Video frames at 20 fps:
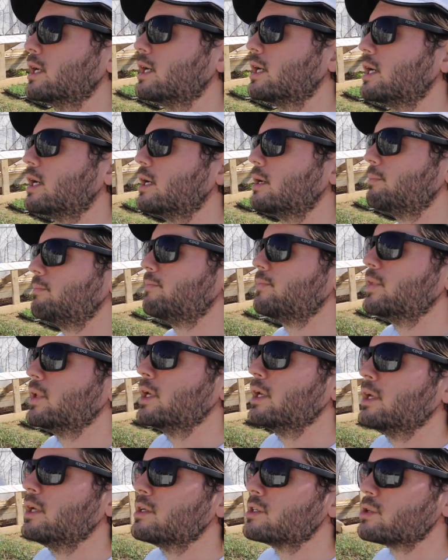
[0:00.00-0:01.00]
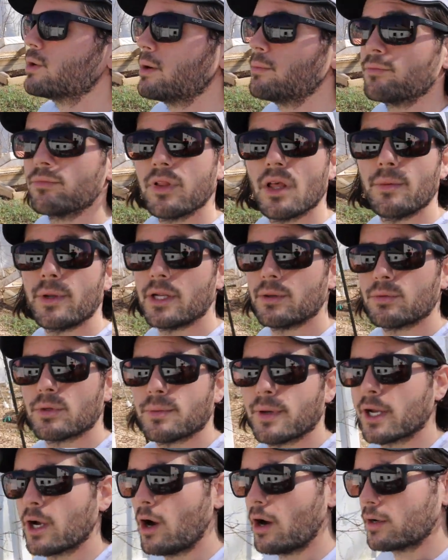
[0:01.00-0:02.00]
Um, so I'm limited
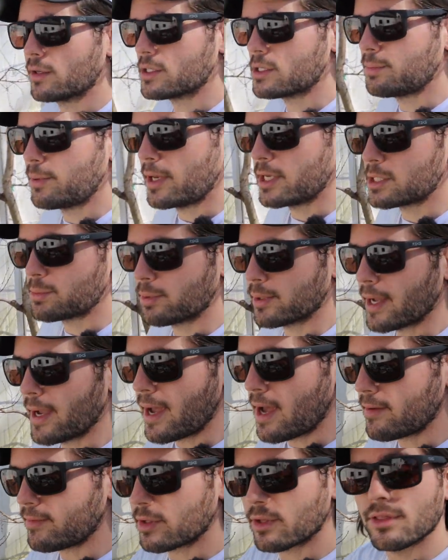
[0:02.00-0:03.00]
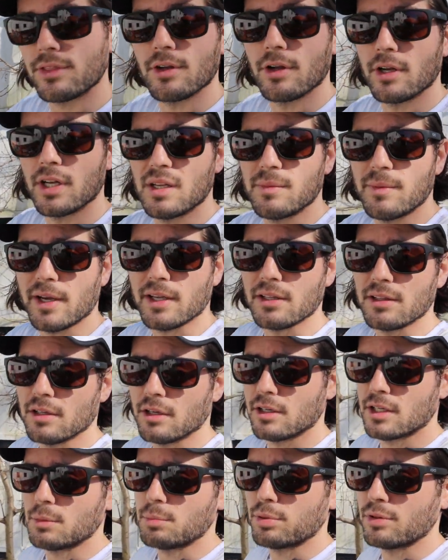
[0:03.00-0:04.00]
with my garden space, but I have a 30 by
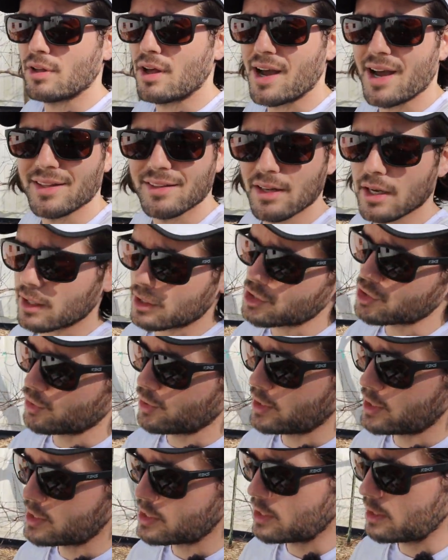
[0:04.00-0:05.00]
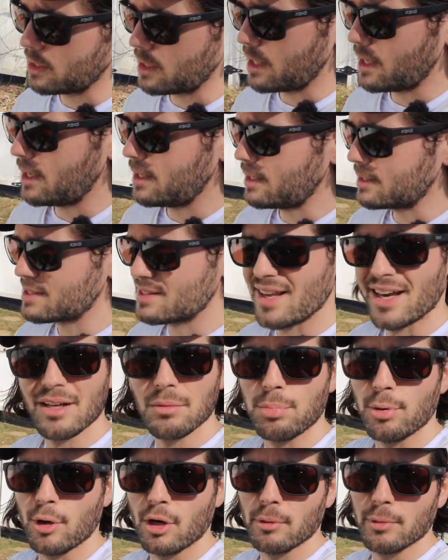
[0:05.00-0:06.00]
30 plot that I joined. And it's not
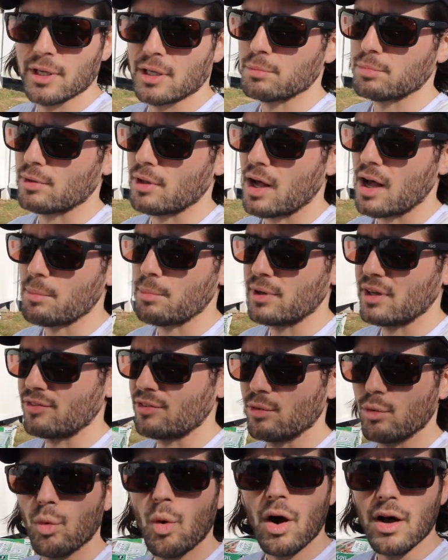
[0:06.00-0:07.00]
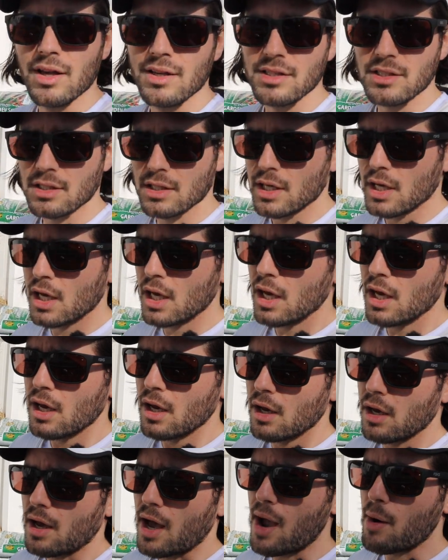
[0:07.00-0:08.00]
a permanent plot, but if it was,
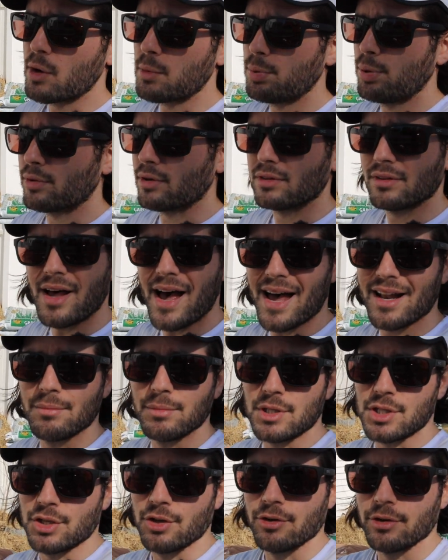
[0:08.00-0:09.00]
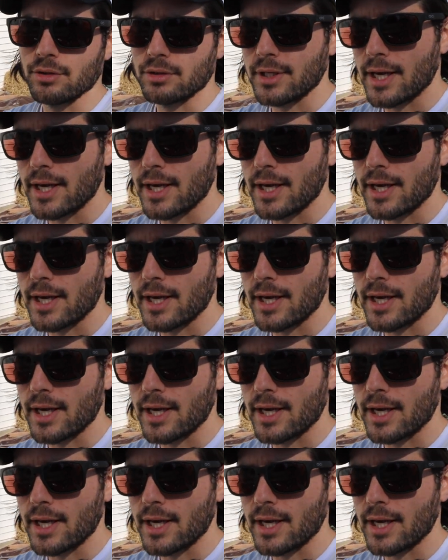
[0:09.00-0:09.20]
I would put a lot of material